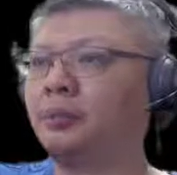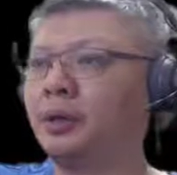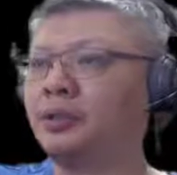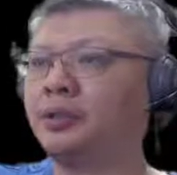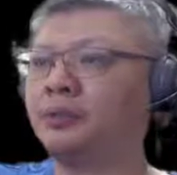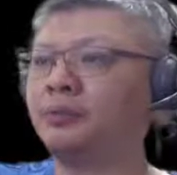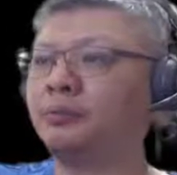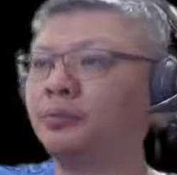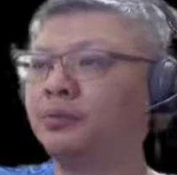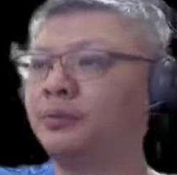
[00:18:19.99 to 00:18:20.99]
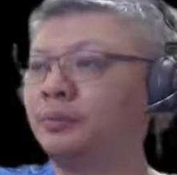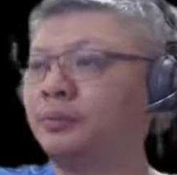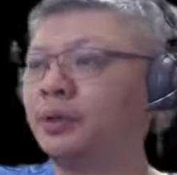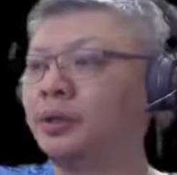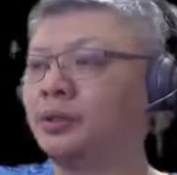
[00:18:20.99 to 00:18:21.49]
passive move
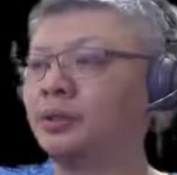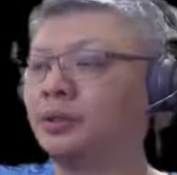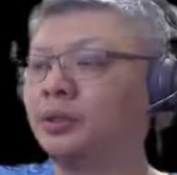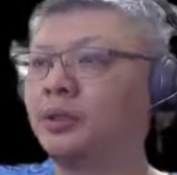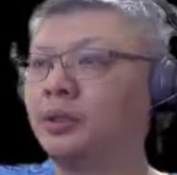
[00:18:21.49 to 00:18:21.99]
because